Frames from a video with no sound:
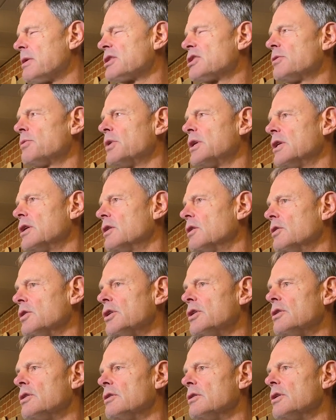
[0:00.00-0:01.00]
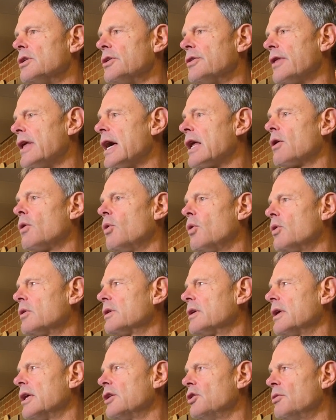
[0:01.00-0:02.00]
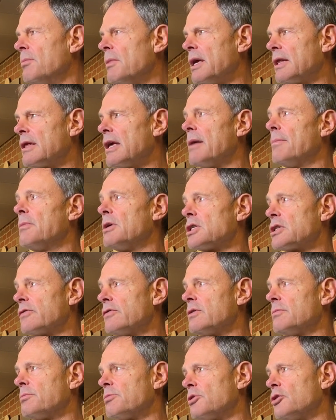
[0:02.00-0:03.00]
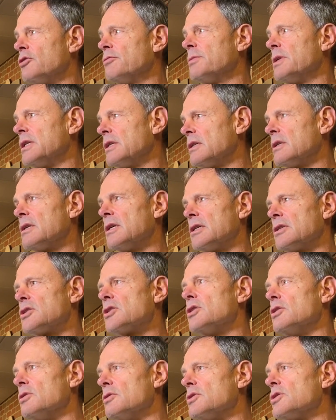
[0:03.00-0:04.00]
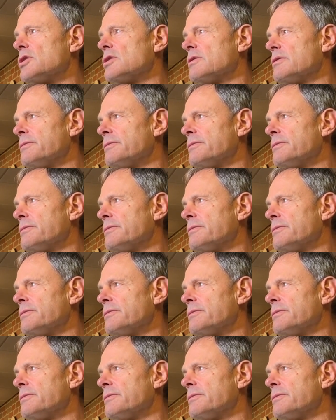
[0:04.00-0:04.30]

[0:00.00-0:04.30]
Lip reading: especially when you know you're that old and you make that much of an improvement, it's huge.